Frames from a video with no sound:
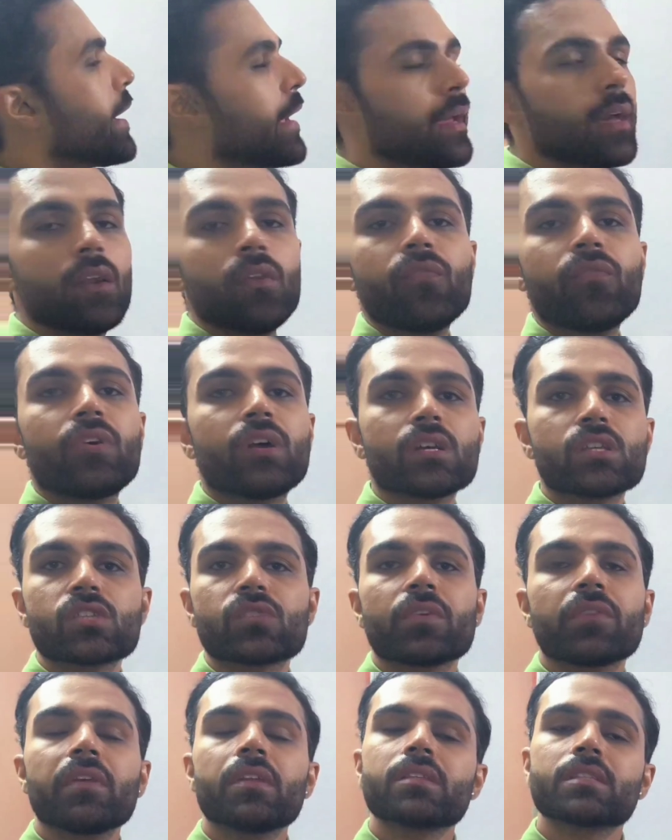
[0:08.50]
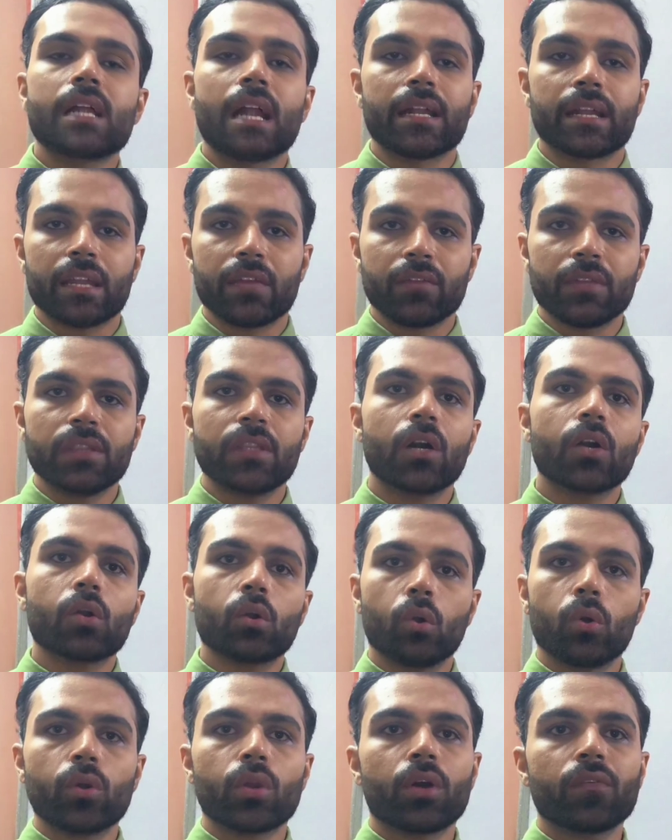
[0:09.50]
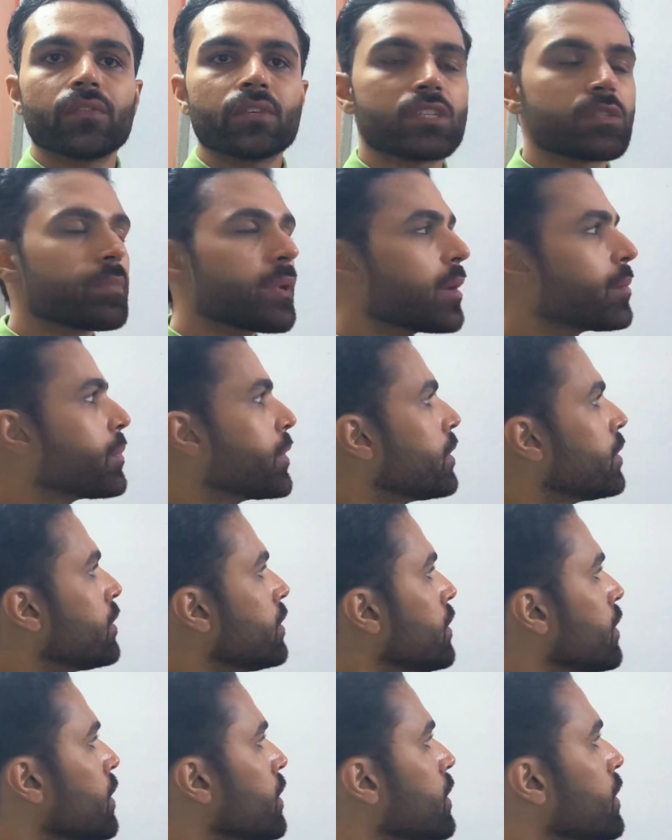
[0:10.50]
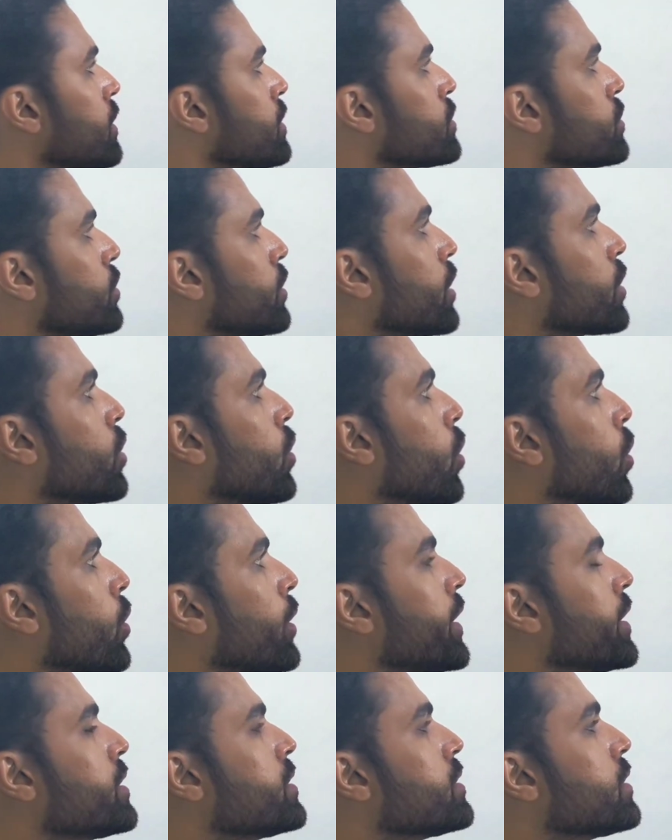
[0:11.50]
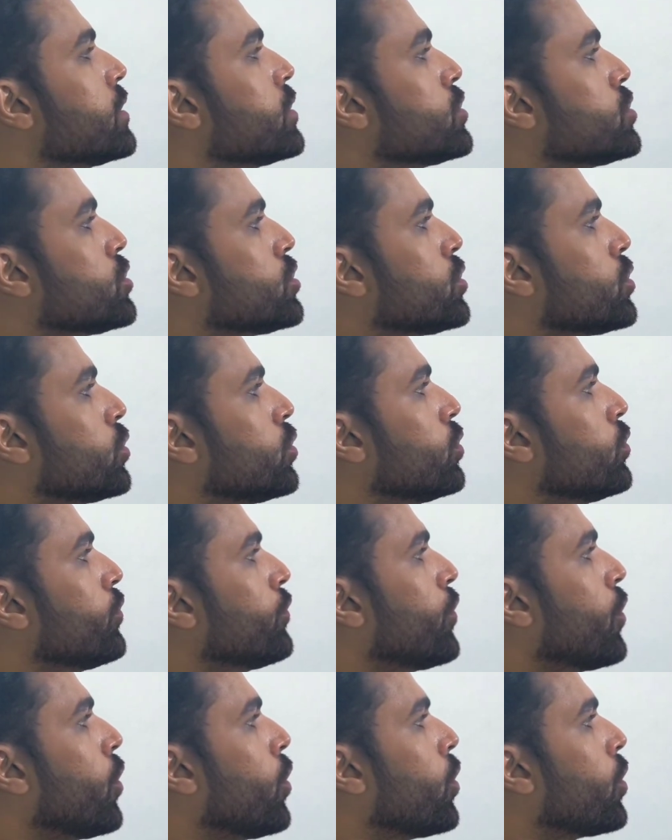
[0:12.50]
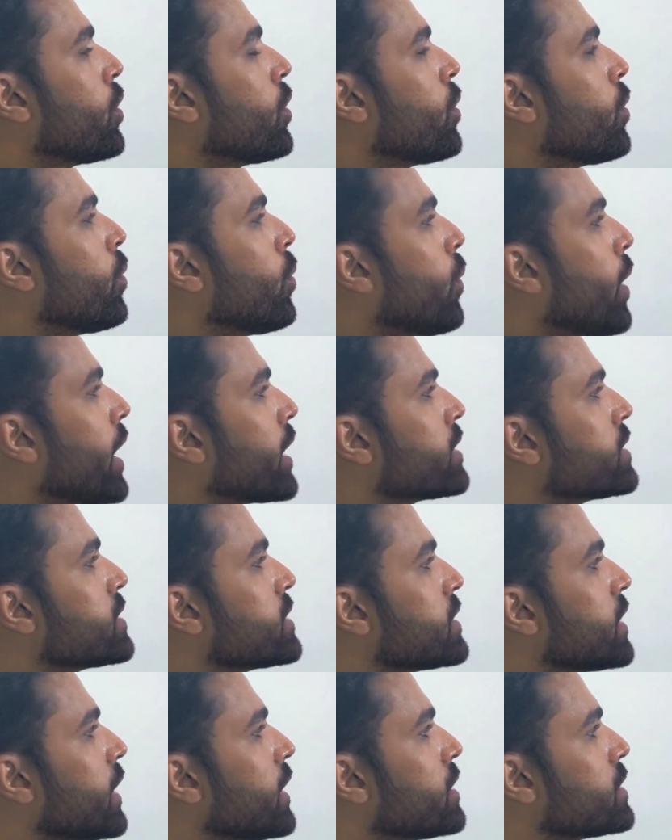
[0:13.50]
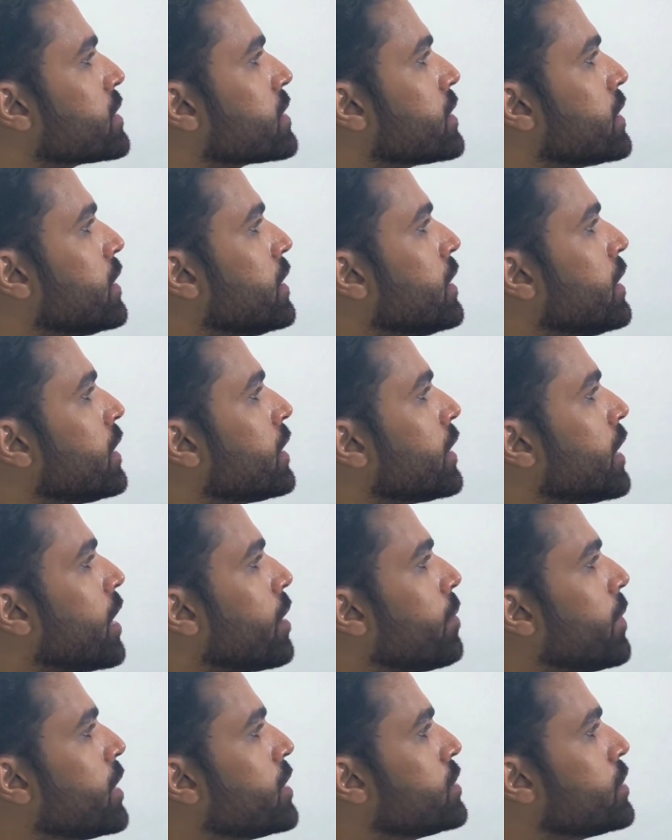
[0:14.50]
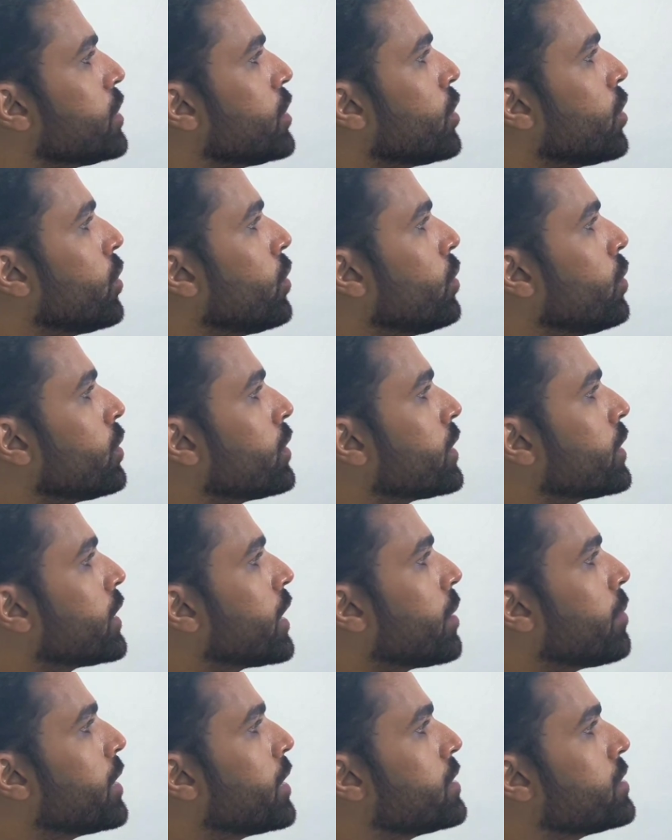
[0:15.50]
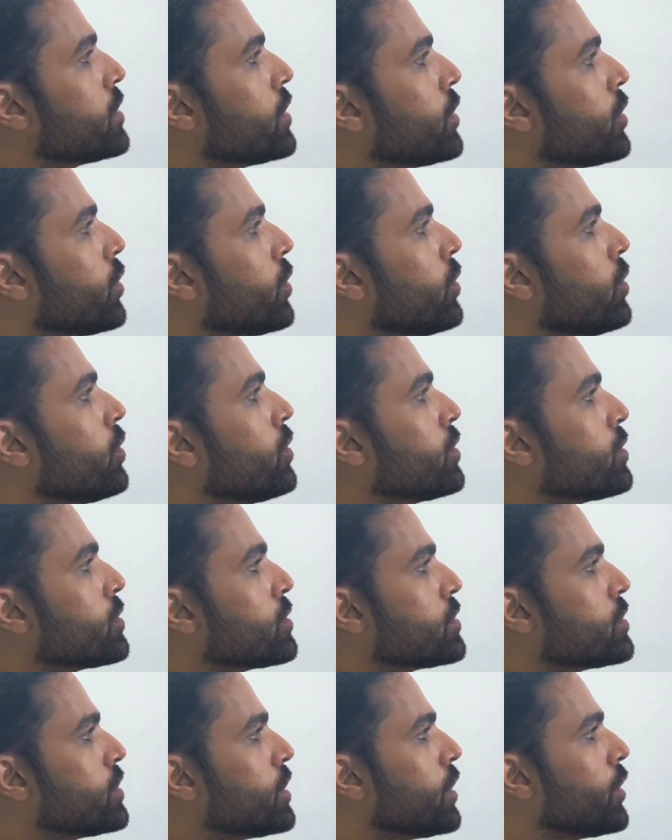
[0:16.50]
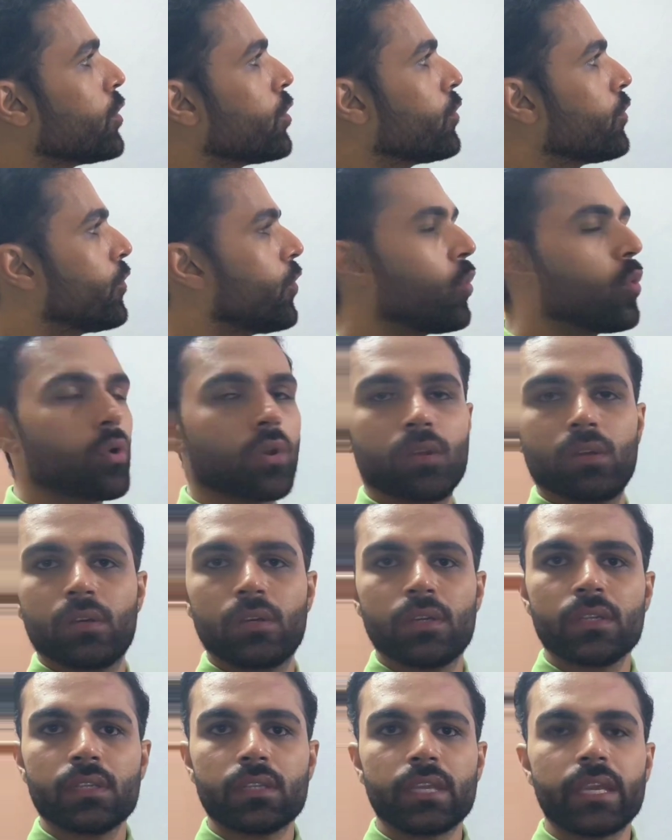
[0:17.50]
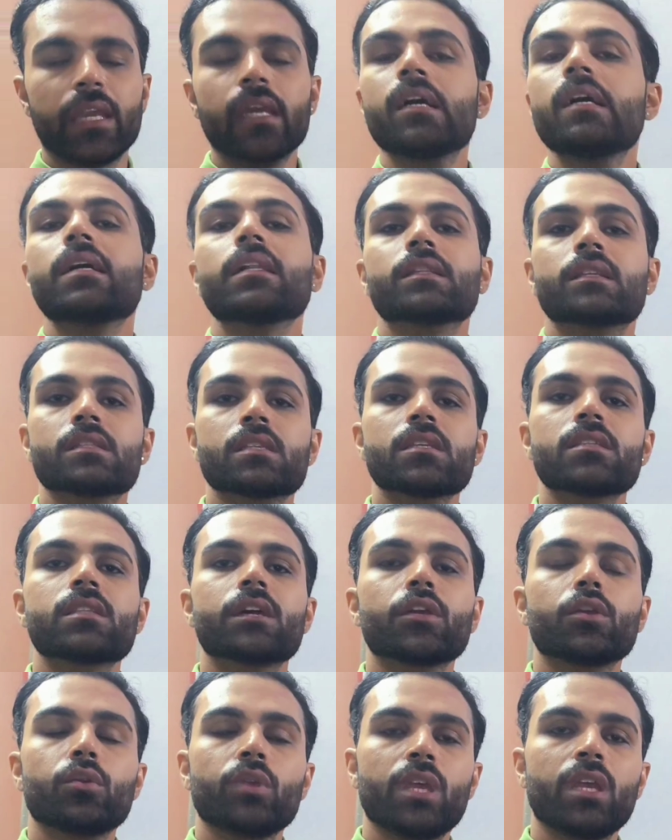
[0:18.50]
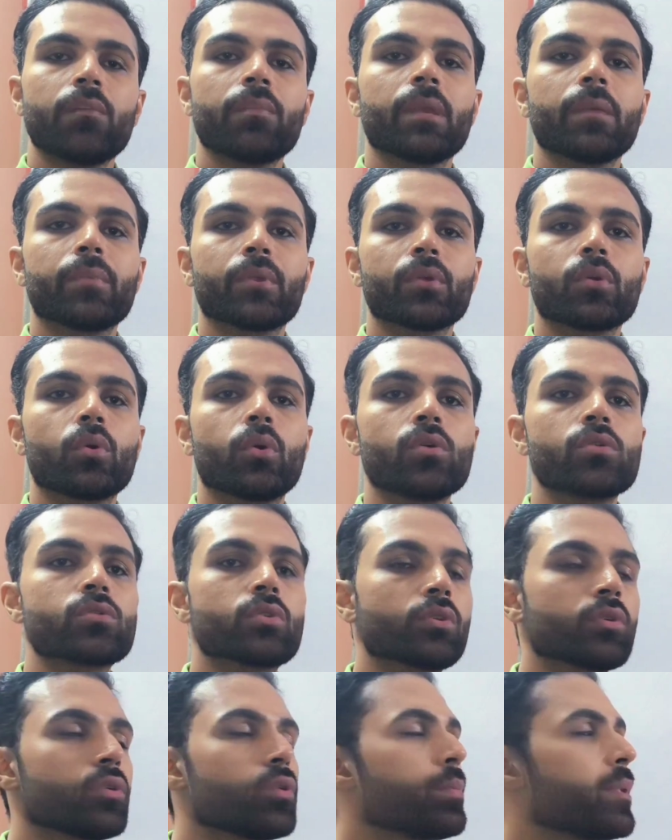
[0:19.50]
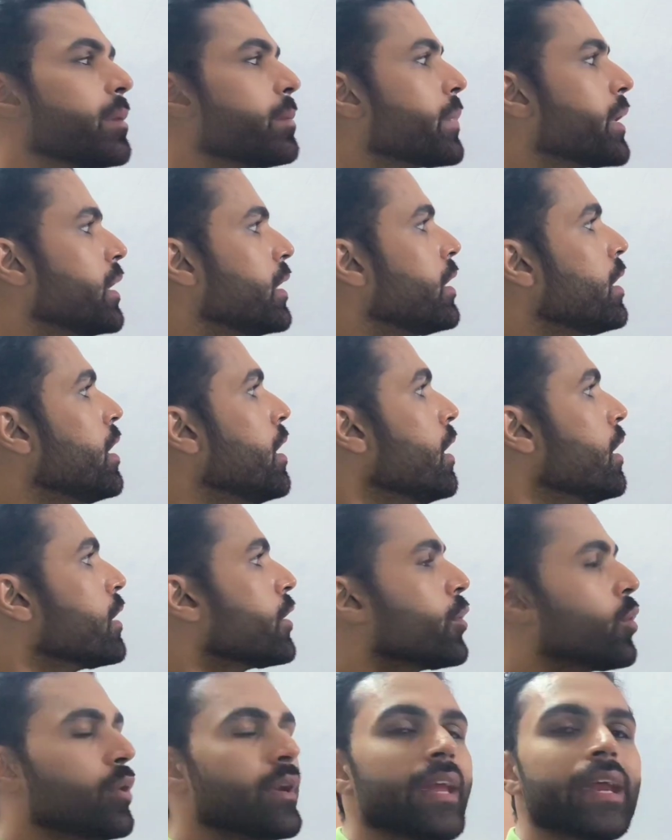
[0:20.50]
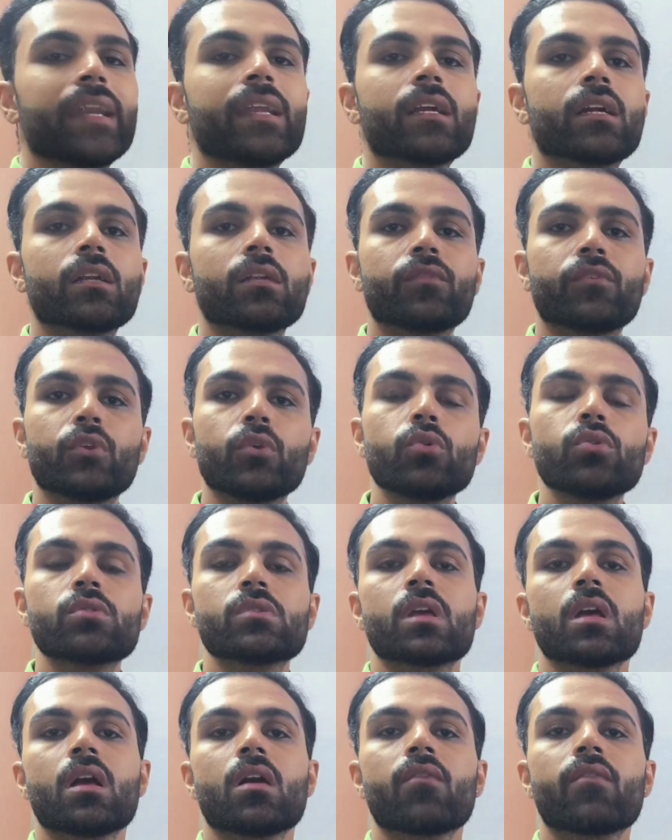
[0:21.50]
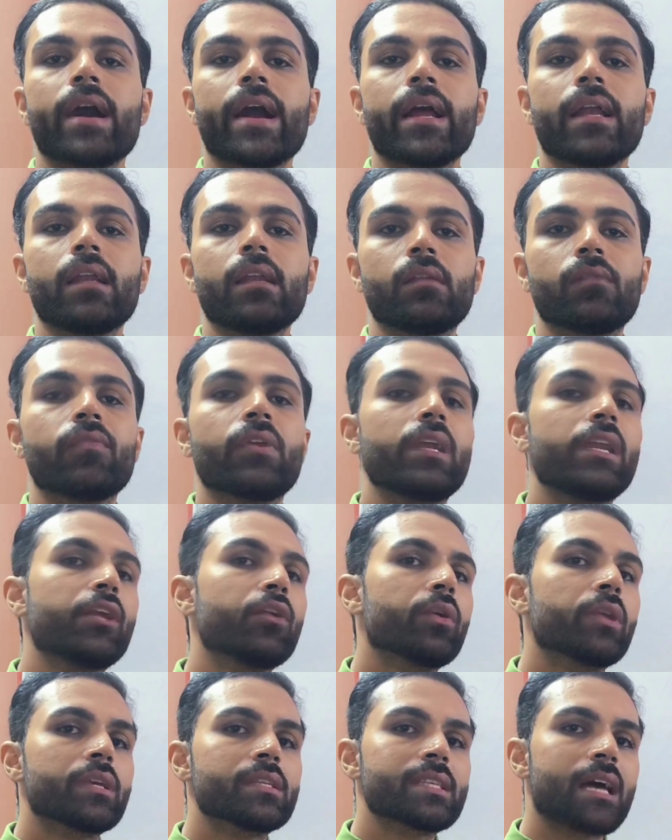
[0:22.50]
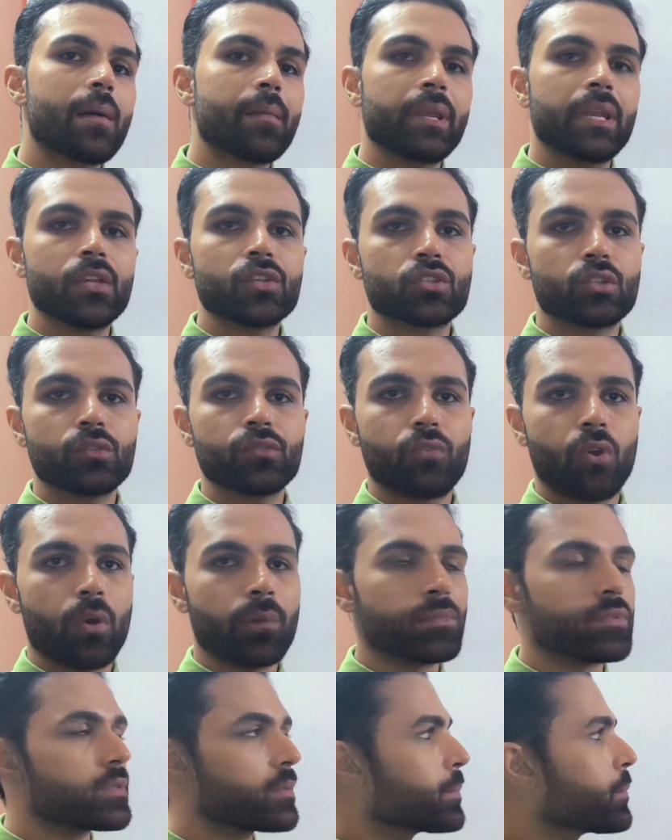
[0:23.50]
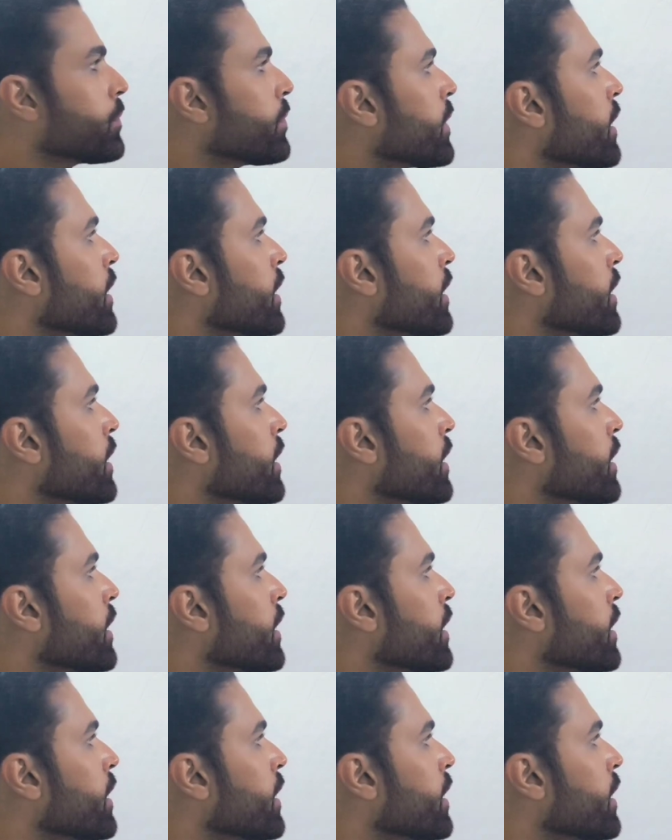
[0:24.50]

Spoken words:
Here first we will starting with the code of this paper. So the code is 2416000004. Okay? This is the unique paper code, so you people don't get confused while filling your examination forms.